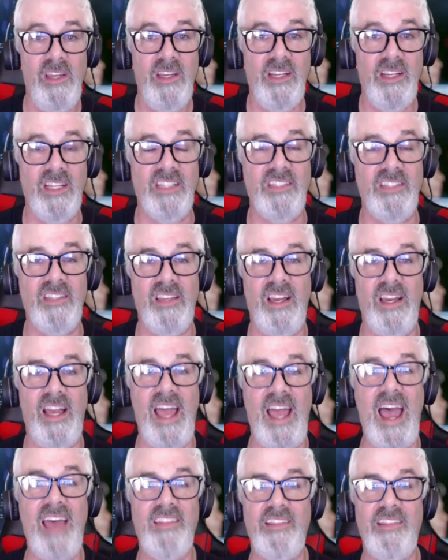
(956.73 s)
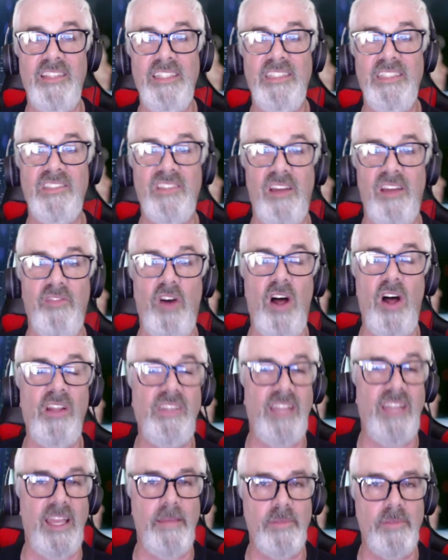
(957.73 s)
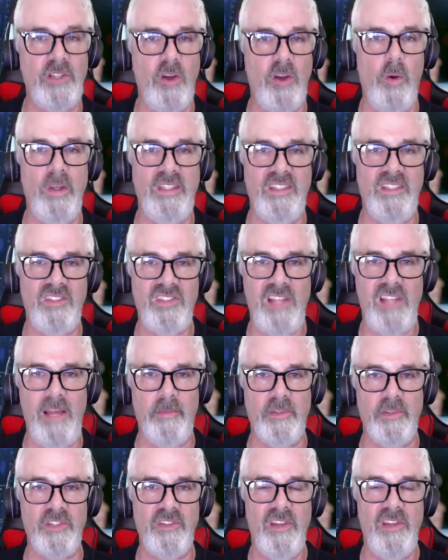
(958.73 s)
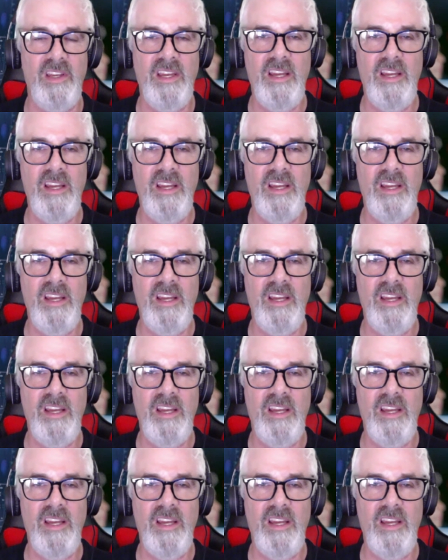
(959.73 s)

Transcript: because athletes of all types go into slumps.